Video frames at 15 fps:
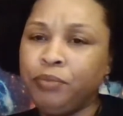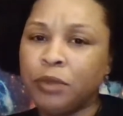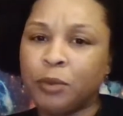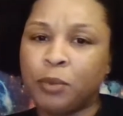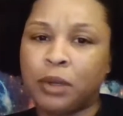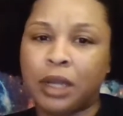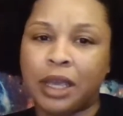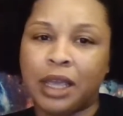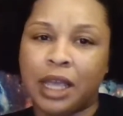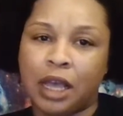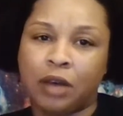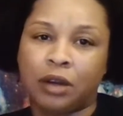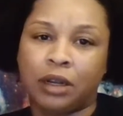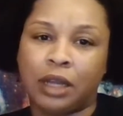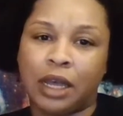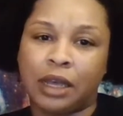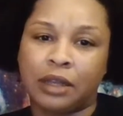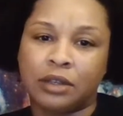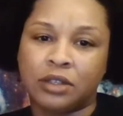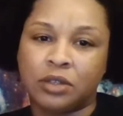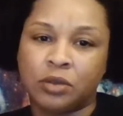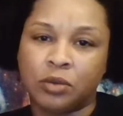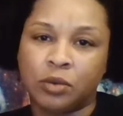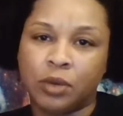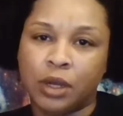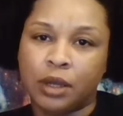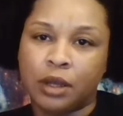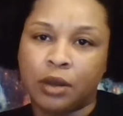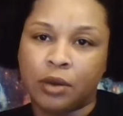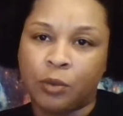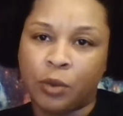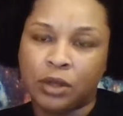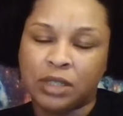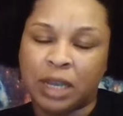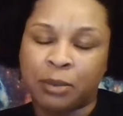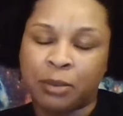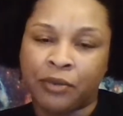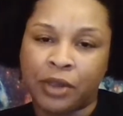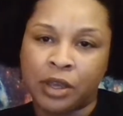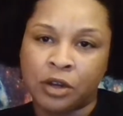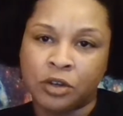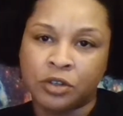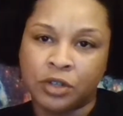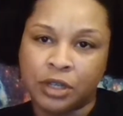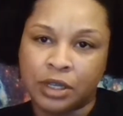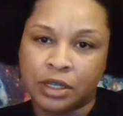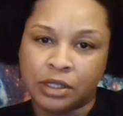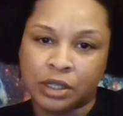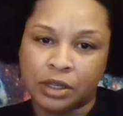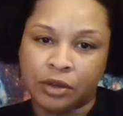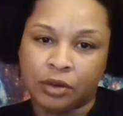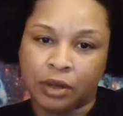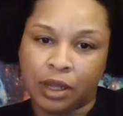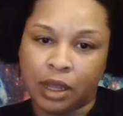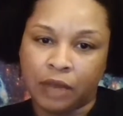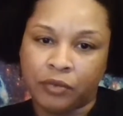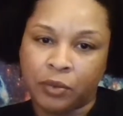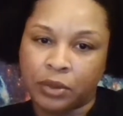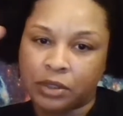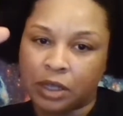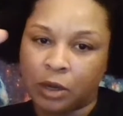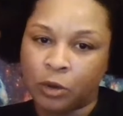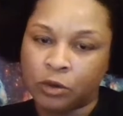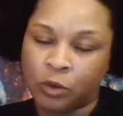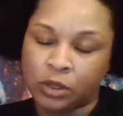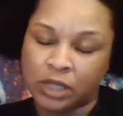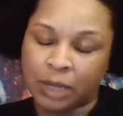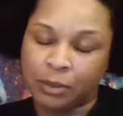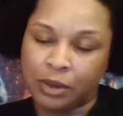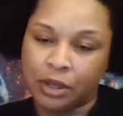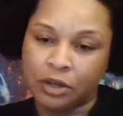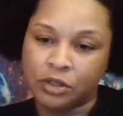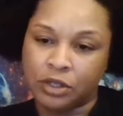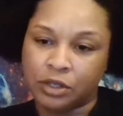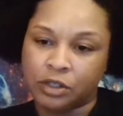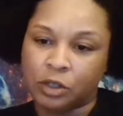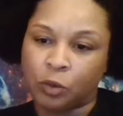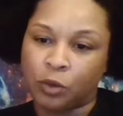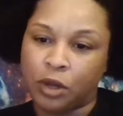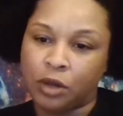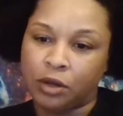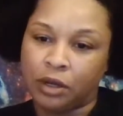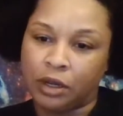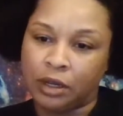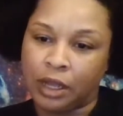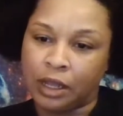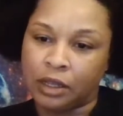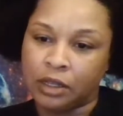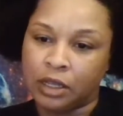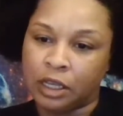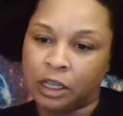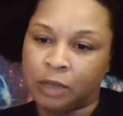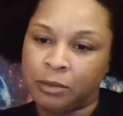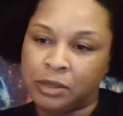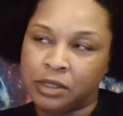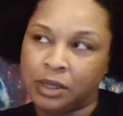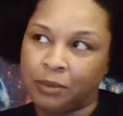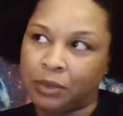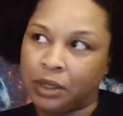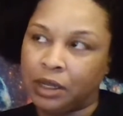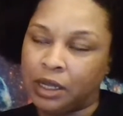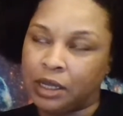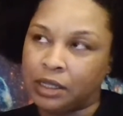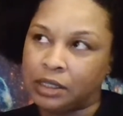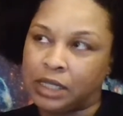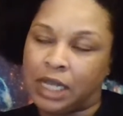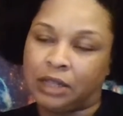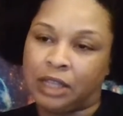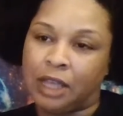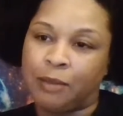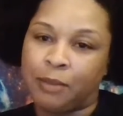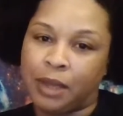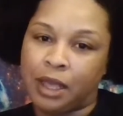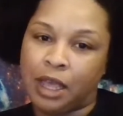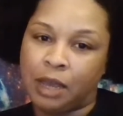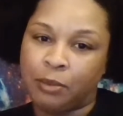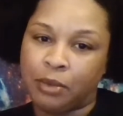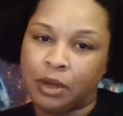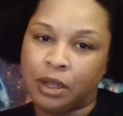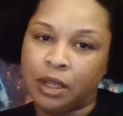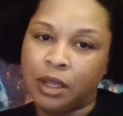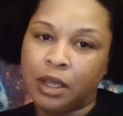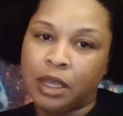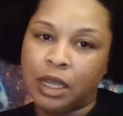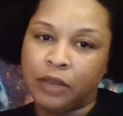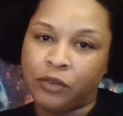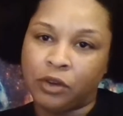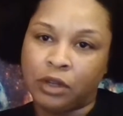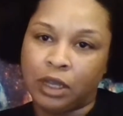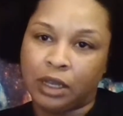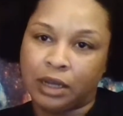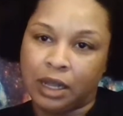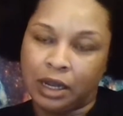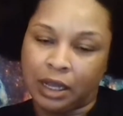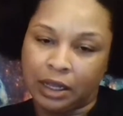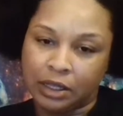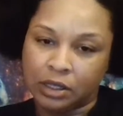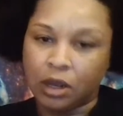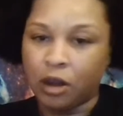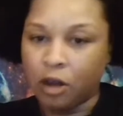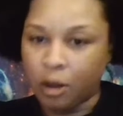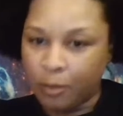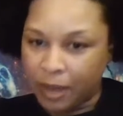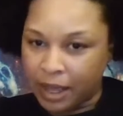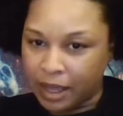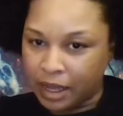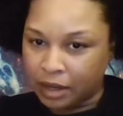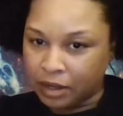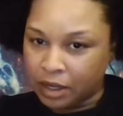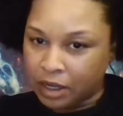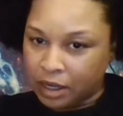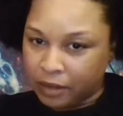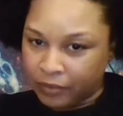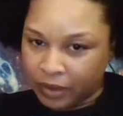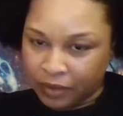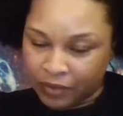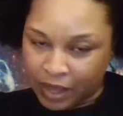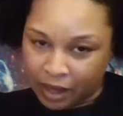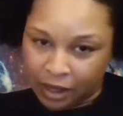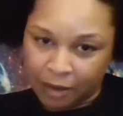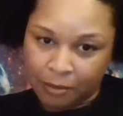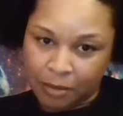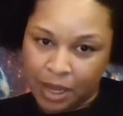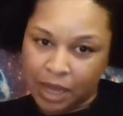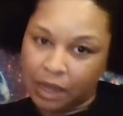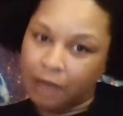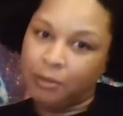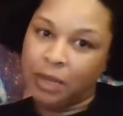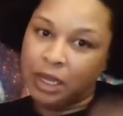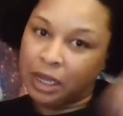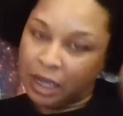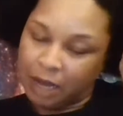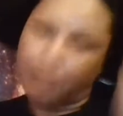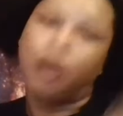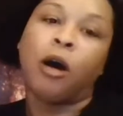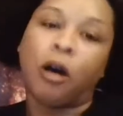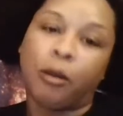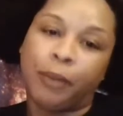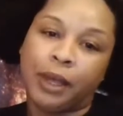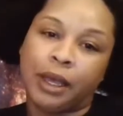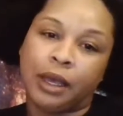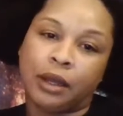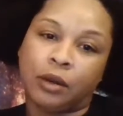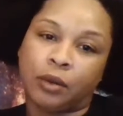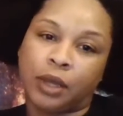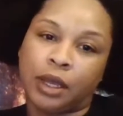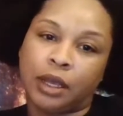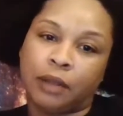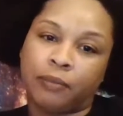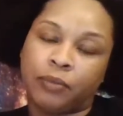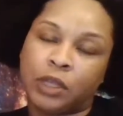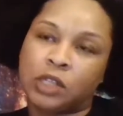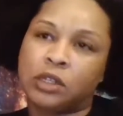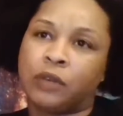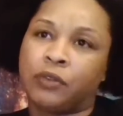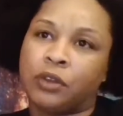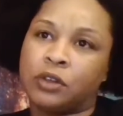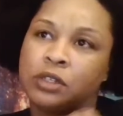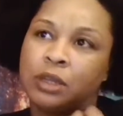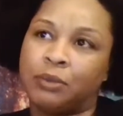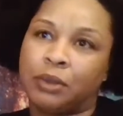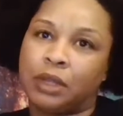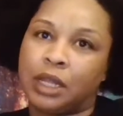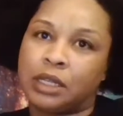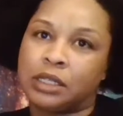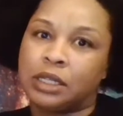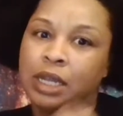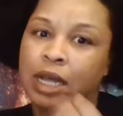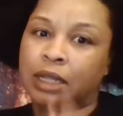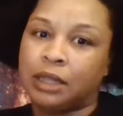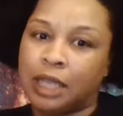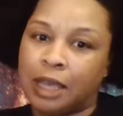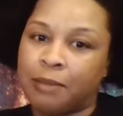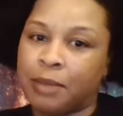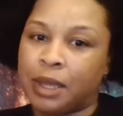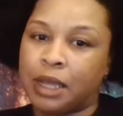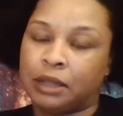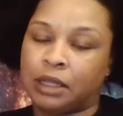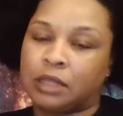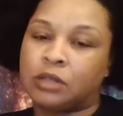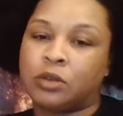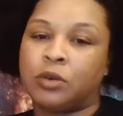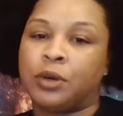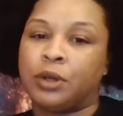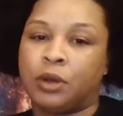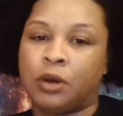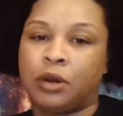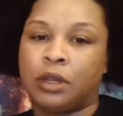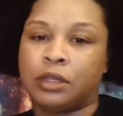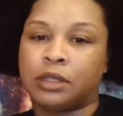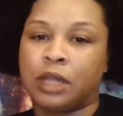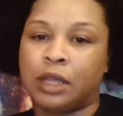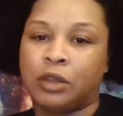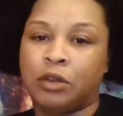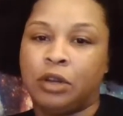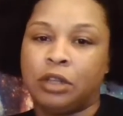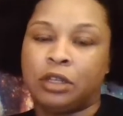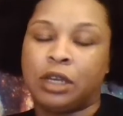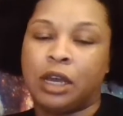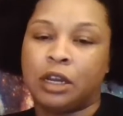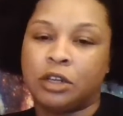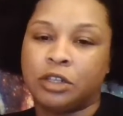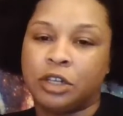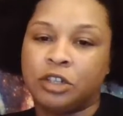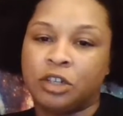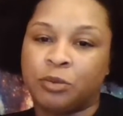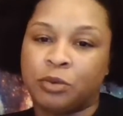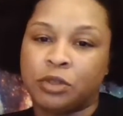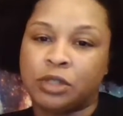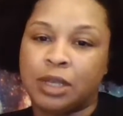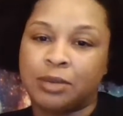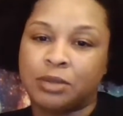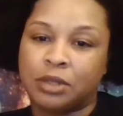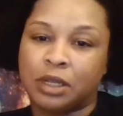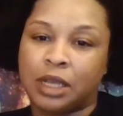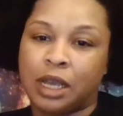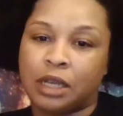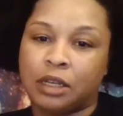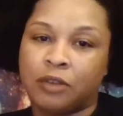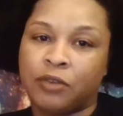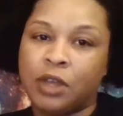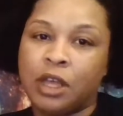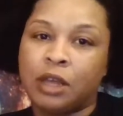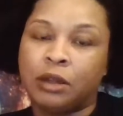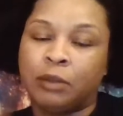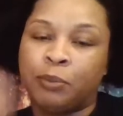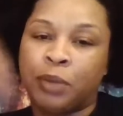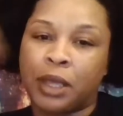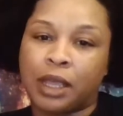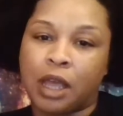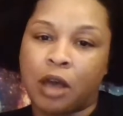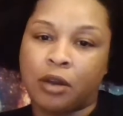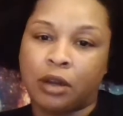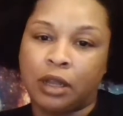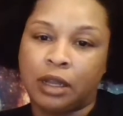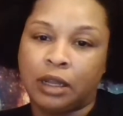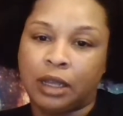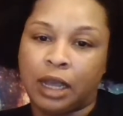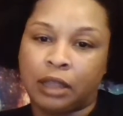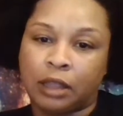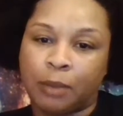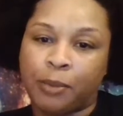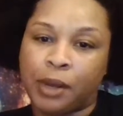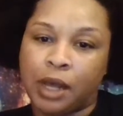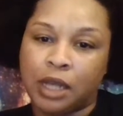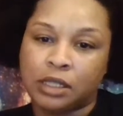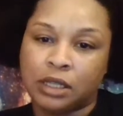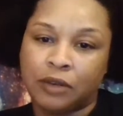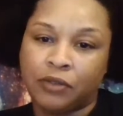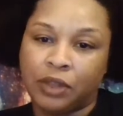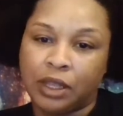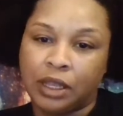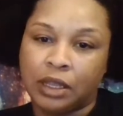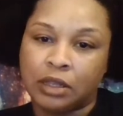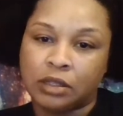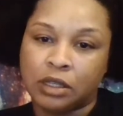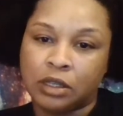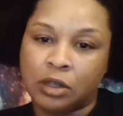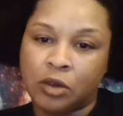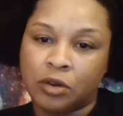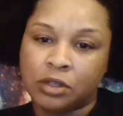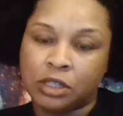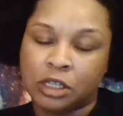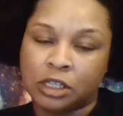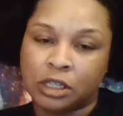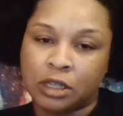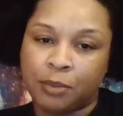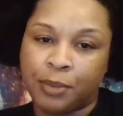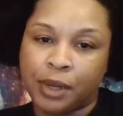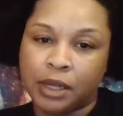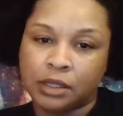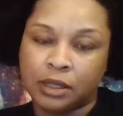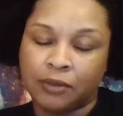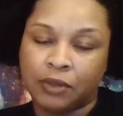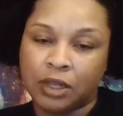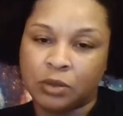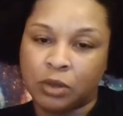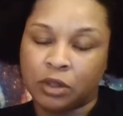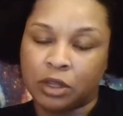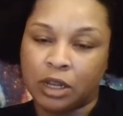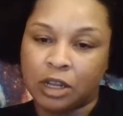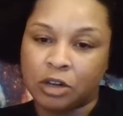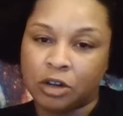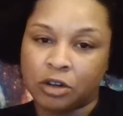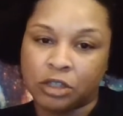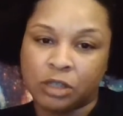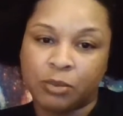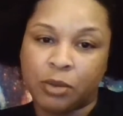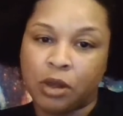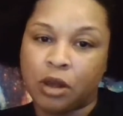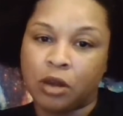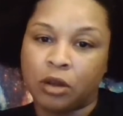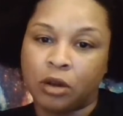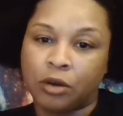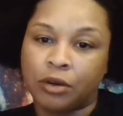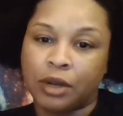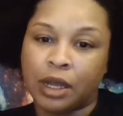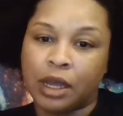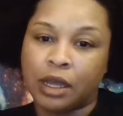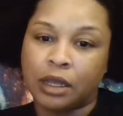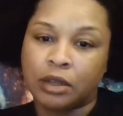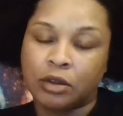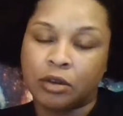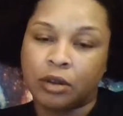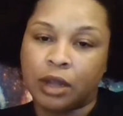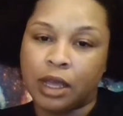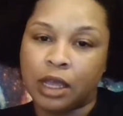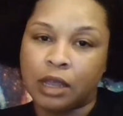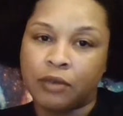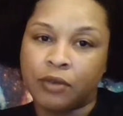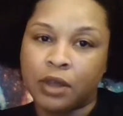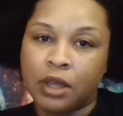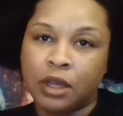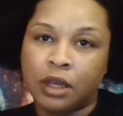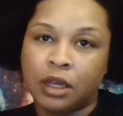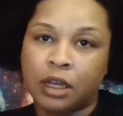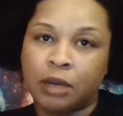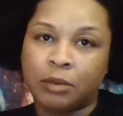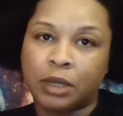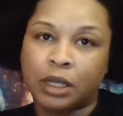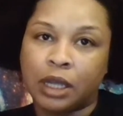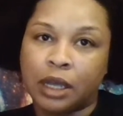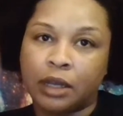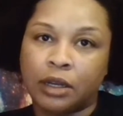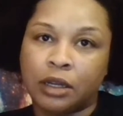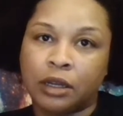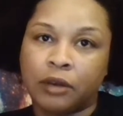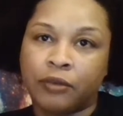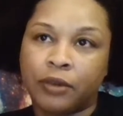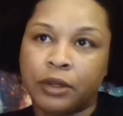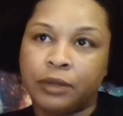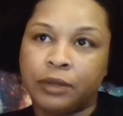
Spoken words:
play out a lot into what type of energy is in your life, what type of energy is surrounding you. Like, it can be something that is not that bad, but if you're looking at it like it's all bad, then that can make it become all bad. Okay, so if there's something that's not that bad that's going on, it's like you need to kind of change your perception to kind of pick out and look at the positive things and notice the positive things, whether they are small or not in your life, to kind of